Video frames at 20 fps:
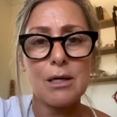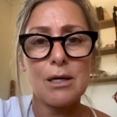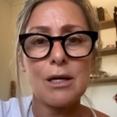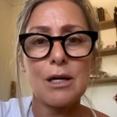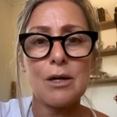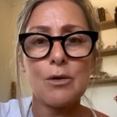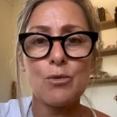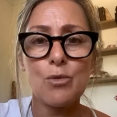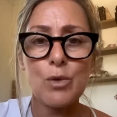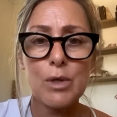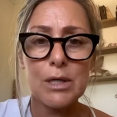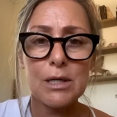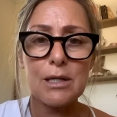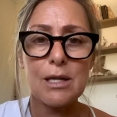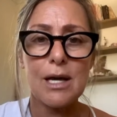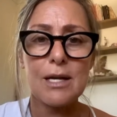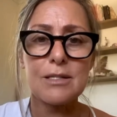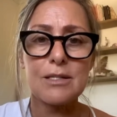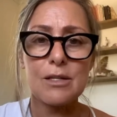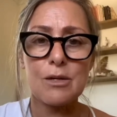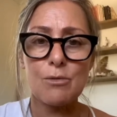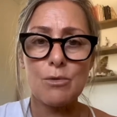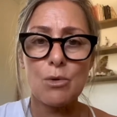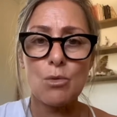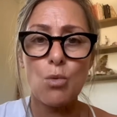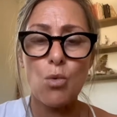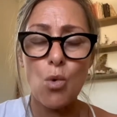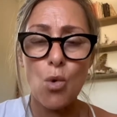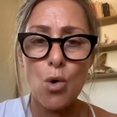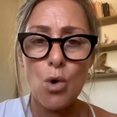and realize the
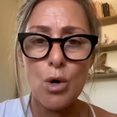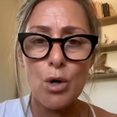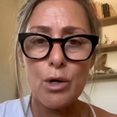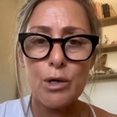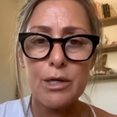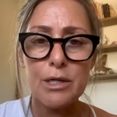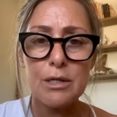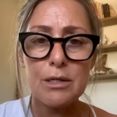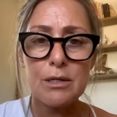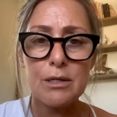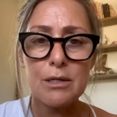reward